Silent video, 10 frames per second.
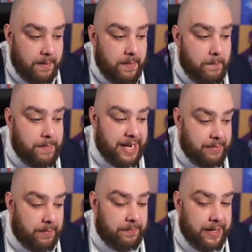
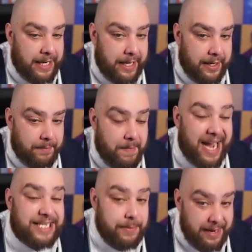Minimum,
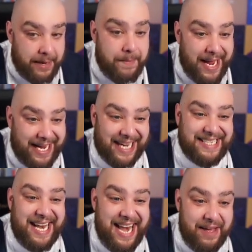maximum we can make, guys,
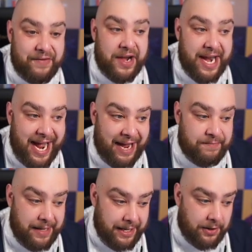11.5
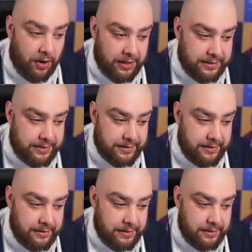million coins.
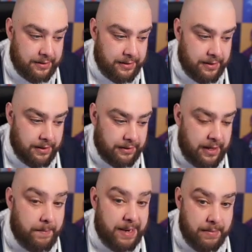The
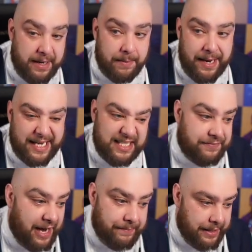minimum we can make is
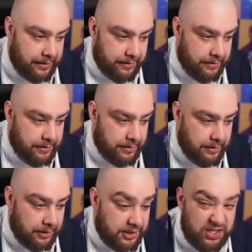5 million.
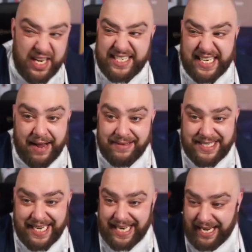So it's a
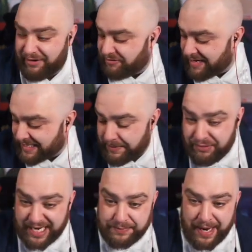guaranteed, like, crazy
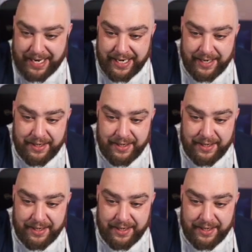price pack in it.